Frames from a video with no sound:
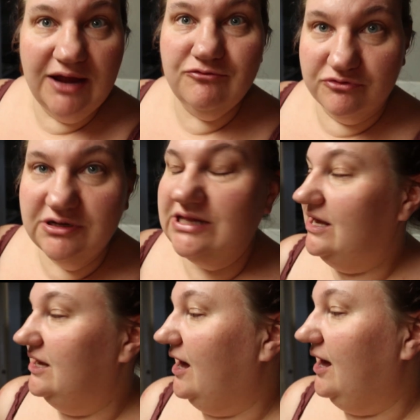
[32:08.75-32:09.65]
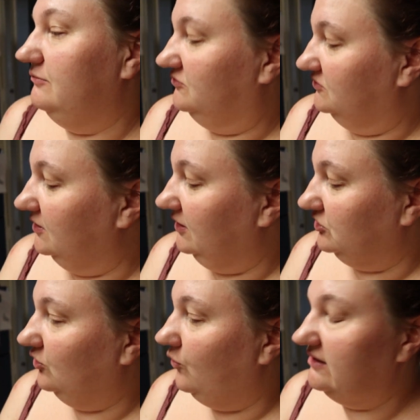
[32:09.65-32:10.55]
I really, I was
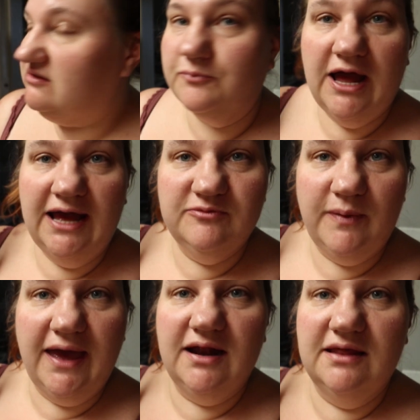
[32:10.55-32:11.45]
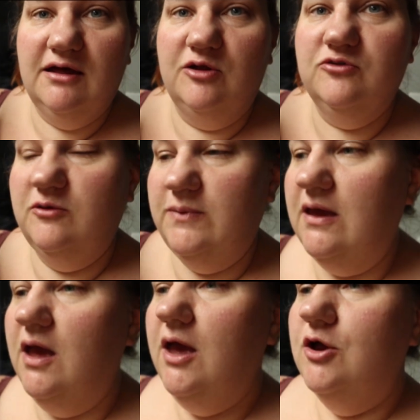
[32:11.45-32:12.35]
actually quite surprised by it. I thought it was gonna
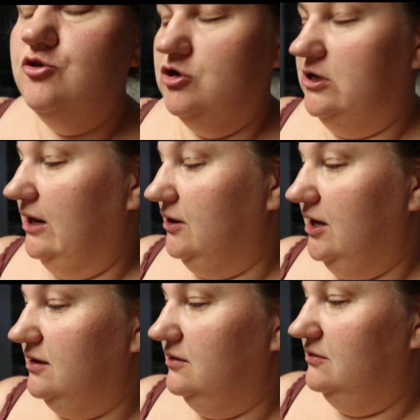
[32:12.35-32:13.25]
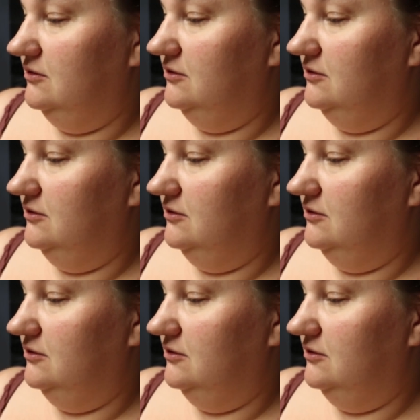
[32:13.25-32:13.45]
be generic,